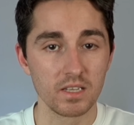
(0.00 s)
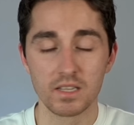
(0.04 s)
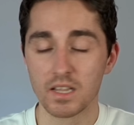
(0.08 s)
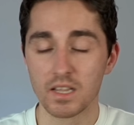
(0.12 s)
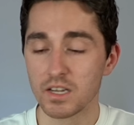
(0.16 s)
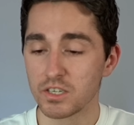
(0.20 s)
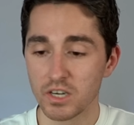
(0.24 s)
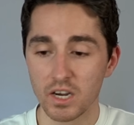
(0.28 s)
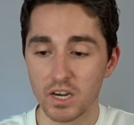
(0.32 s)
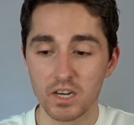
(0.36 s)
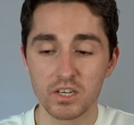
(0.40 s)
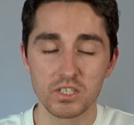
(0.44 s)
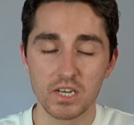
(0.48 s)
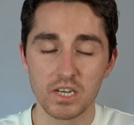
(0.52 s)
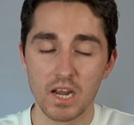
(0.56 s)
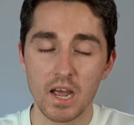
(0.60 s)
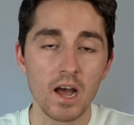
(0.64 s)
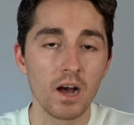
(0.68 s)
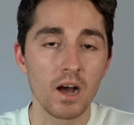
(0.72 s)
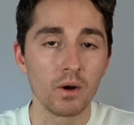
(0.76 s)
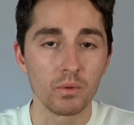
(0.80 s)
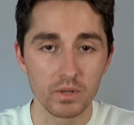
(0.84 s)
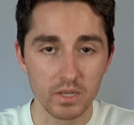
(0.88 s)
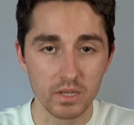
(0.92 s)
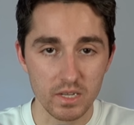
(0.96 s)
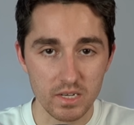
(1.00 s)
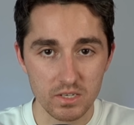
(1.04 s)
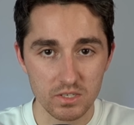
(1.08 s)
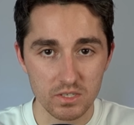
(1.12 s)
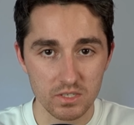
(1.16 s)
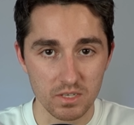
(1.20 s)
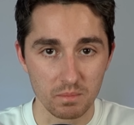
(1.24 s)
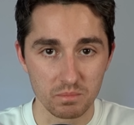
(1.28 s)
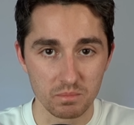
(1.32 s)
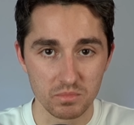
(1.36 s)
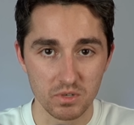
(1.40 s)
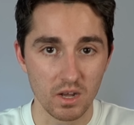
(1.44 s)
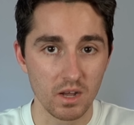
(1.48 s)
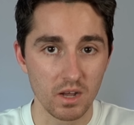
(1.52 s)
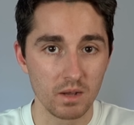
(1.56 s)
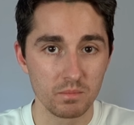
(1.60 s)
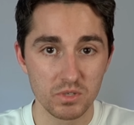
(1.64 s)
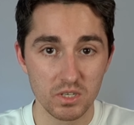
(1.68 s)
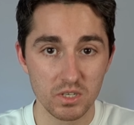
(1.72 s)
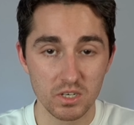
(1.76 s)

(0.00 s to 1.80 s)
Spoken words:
They change hourly sometimes.